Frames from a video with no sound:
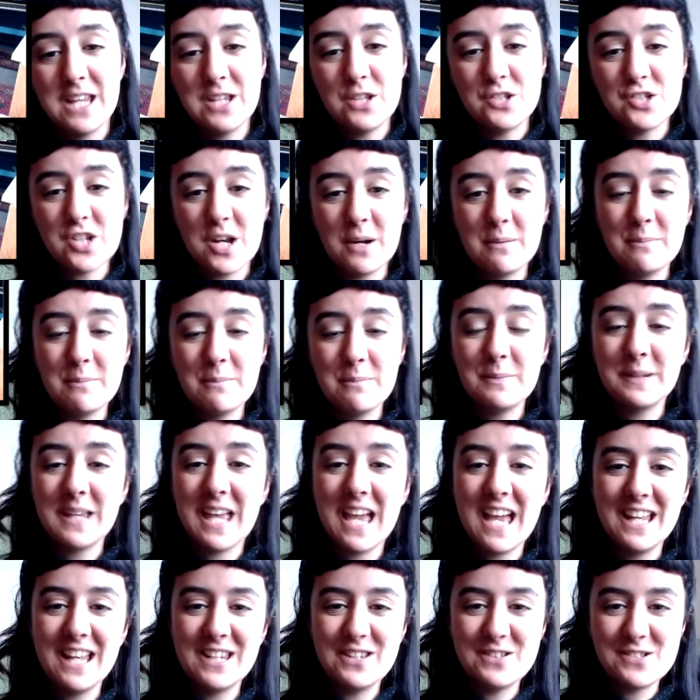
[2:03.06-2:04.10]
you jump?
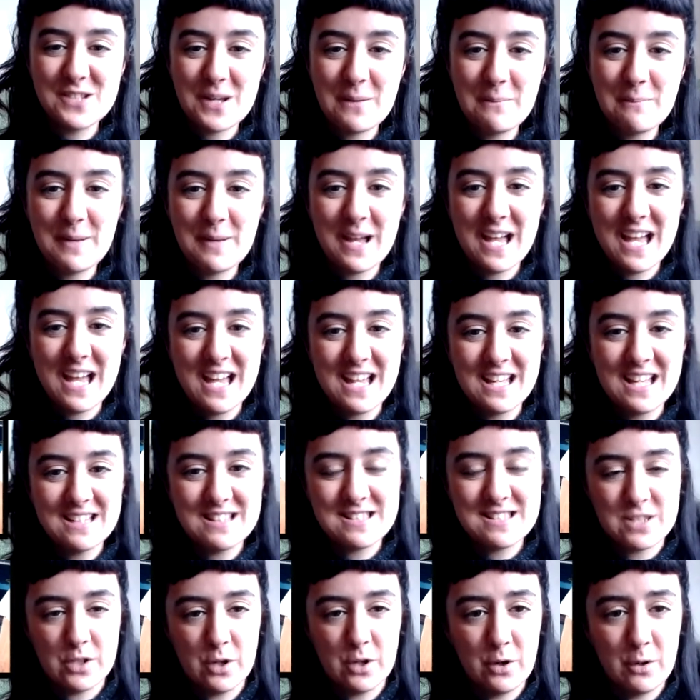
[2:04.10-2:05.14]
Can you jump and
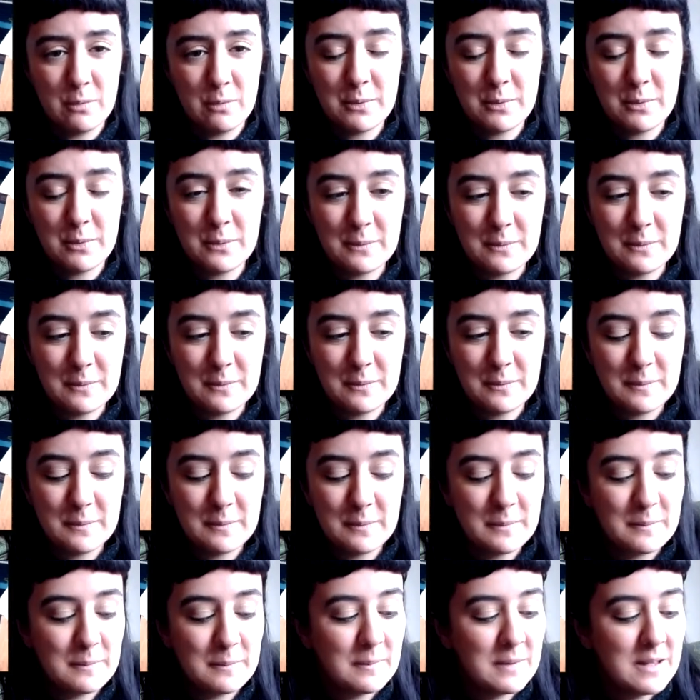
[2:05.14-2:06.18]
stop?
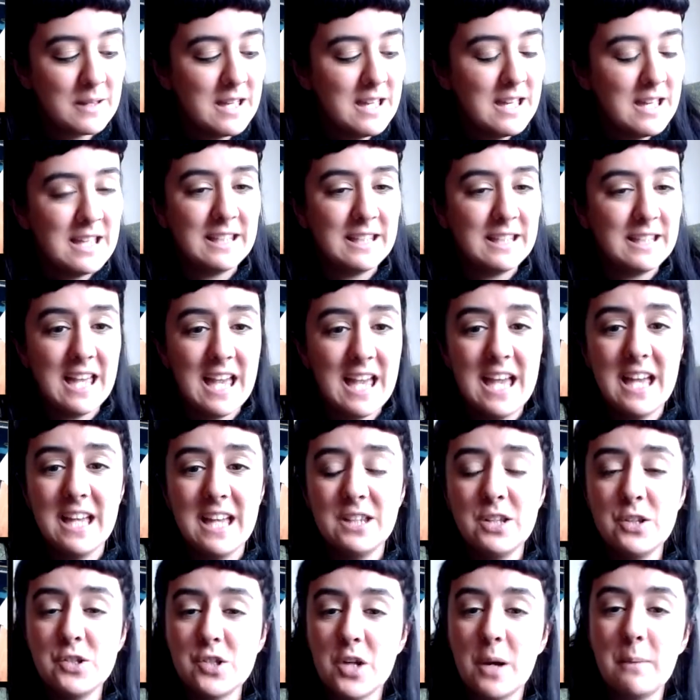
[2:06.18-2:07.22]

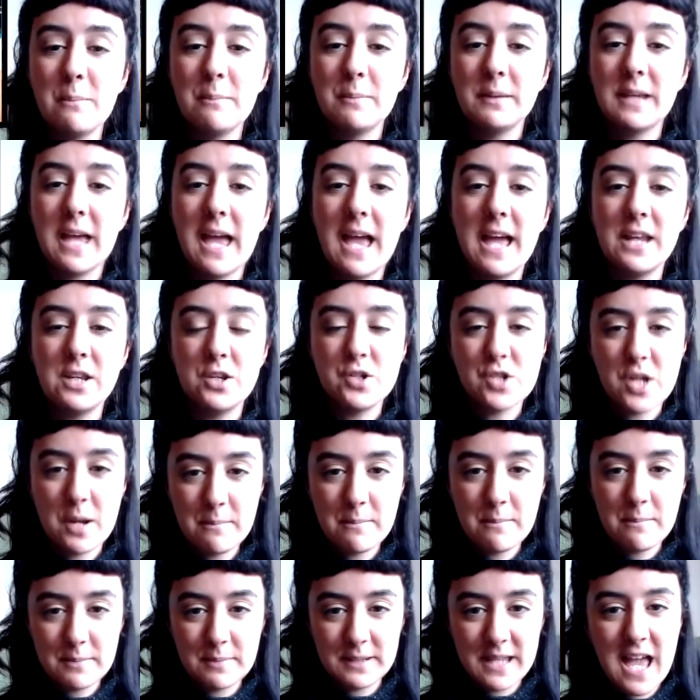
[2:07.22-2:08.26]
Can you jump? Can you
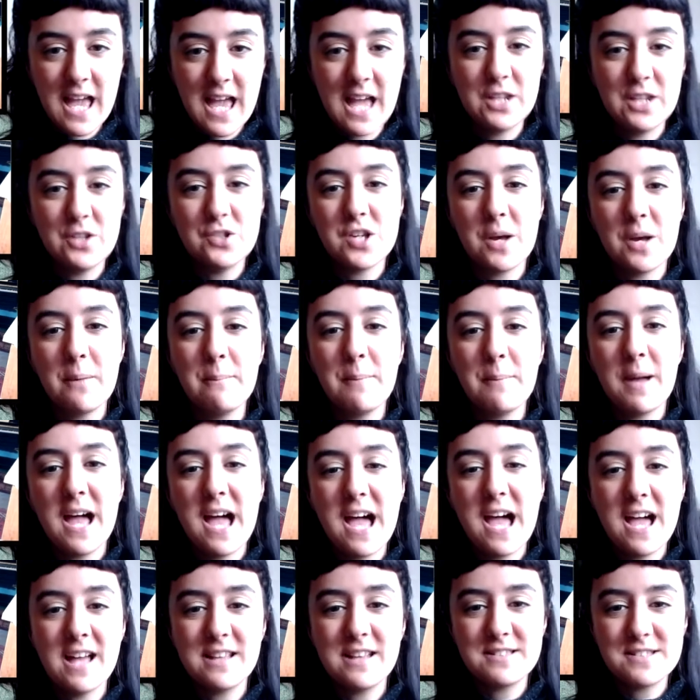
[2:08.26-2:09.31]
jump? Can you jump
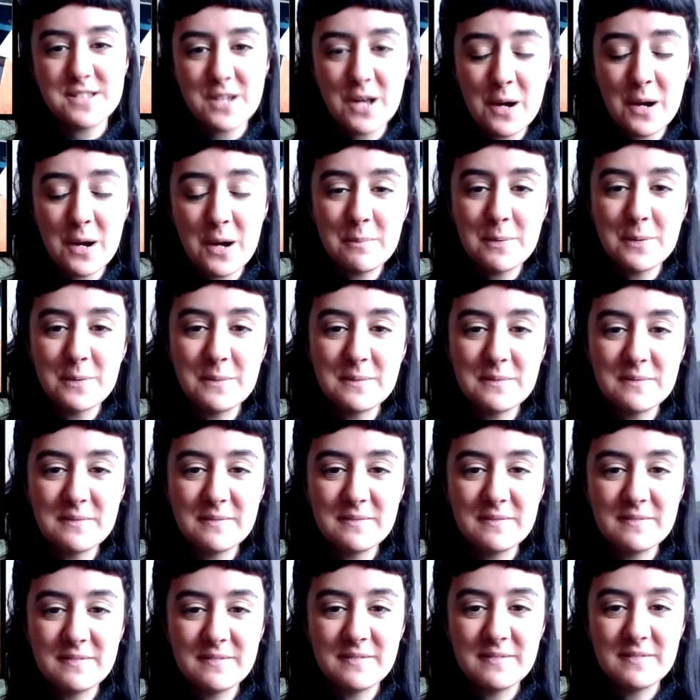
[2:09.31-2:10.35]
and stop?
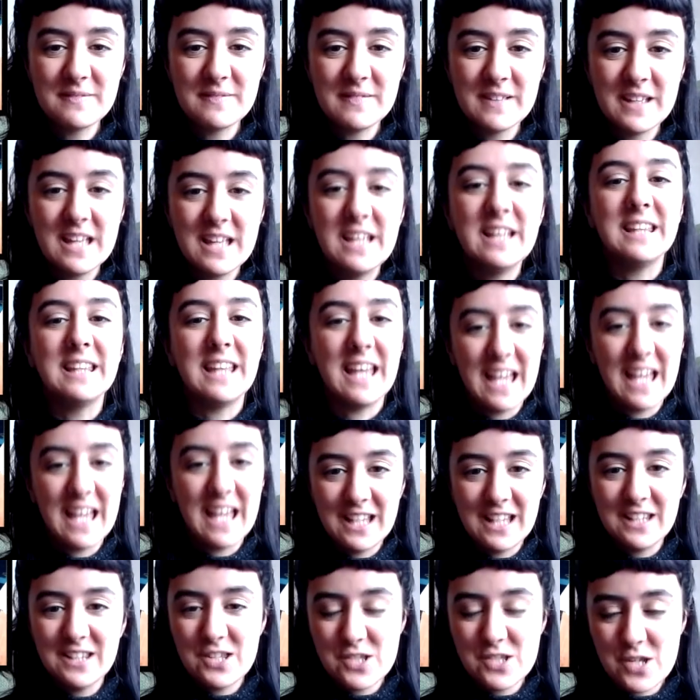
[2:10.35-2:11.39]

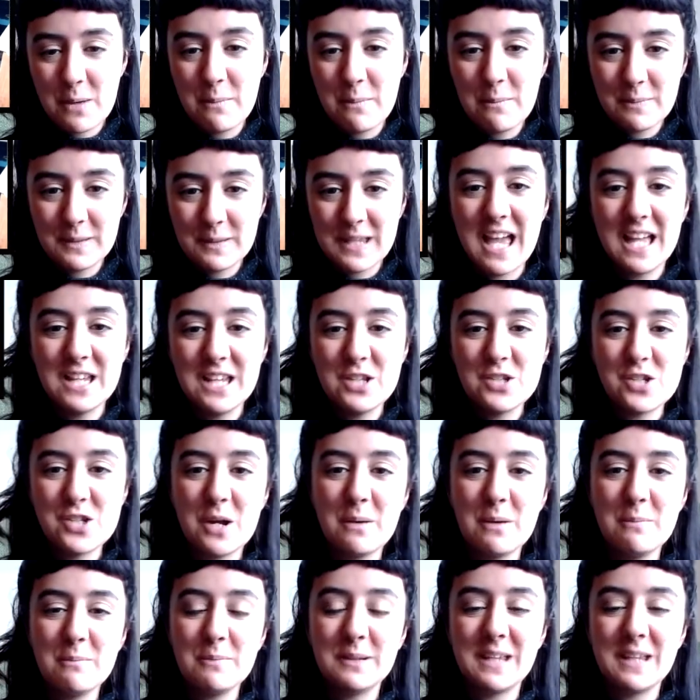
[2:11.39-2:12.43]
Can you jump? Can you
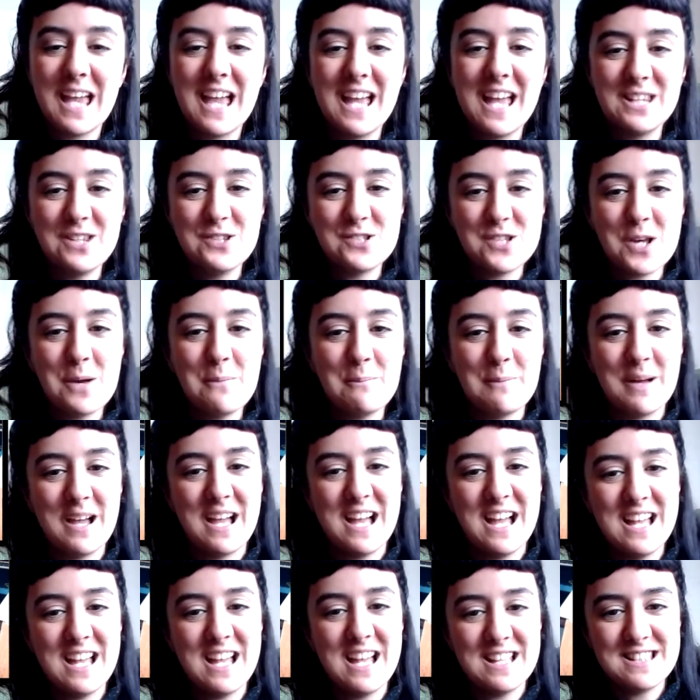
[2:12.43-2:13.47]
jump? Can you jump
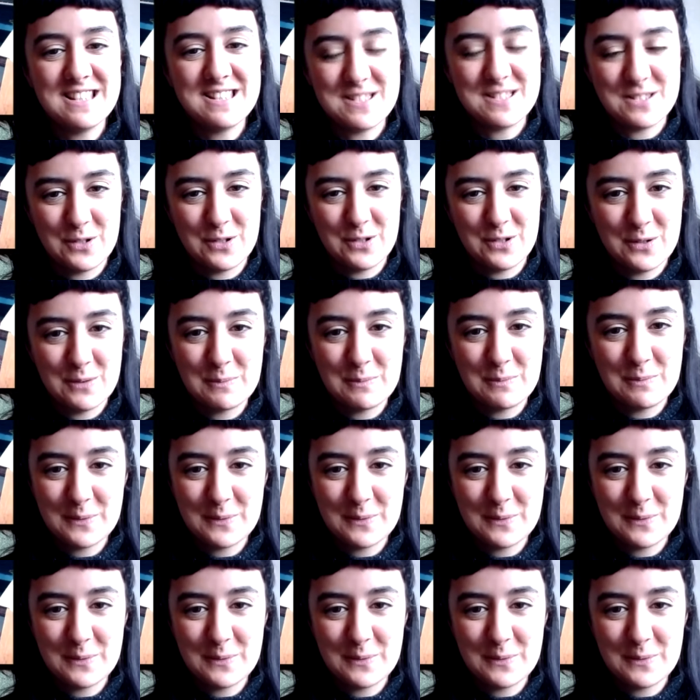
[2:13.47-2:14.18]
and stop?